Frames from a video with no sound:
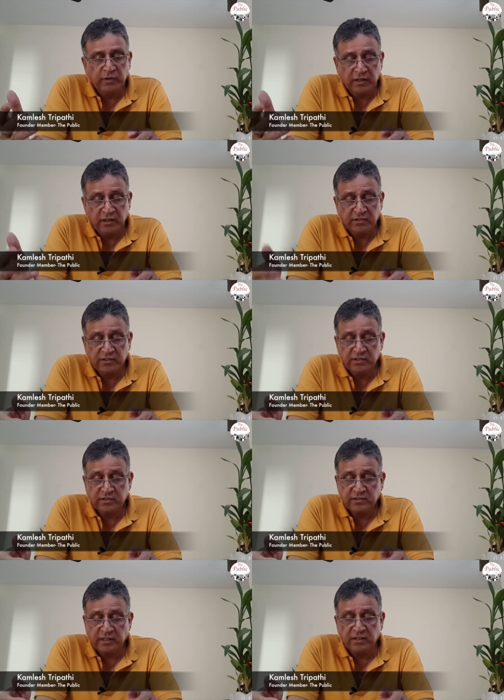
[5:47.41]

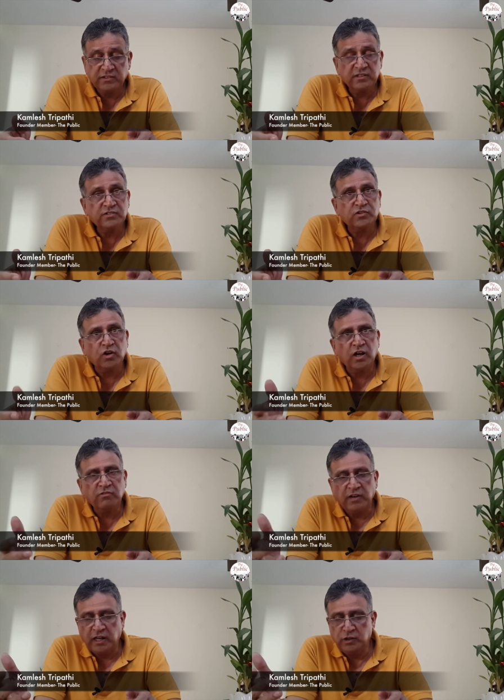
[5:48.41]
weaknesses, senses,
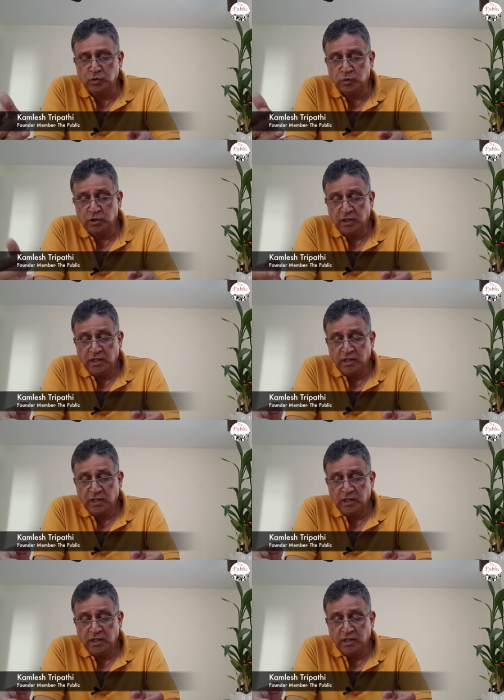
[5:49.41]
joy, value,